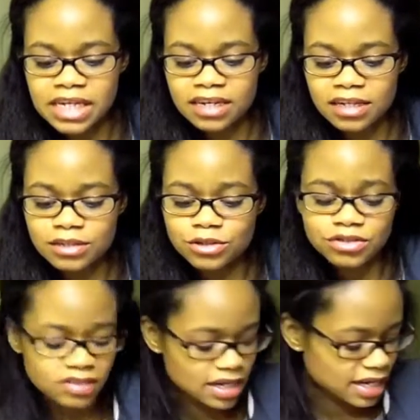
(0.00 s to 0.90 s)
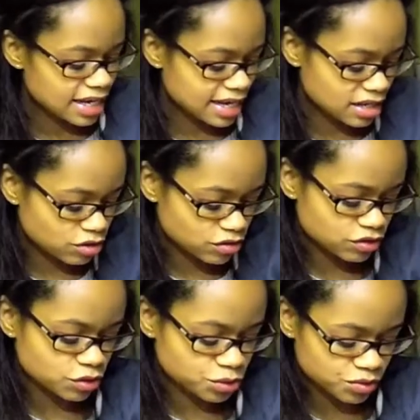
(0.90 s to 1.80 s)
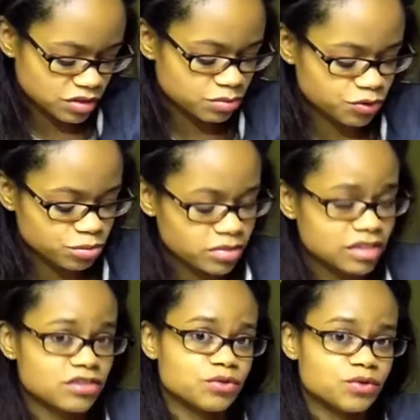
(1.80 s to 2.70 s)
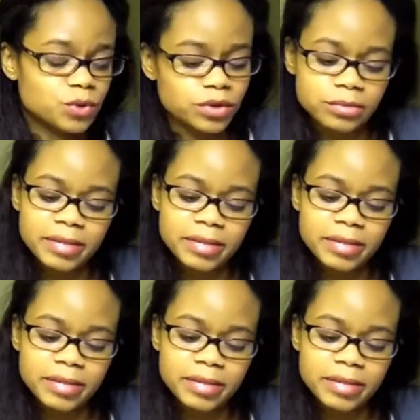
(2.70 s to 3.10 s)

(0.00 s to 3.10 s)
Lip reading: colors, and also some from my Sephora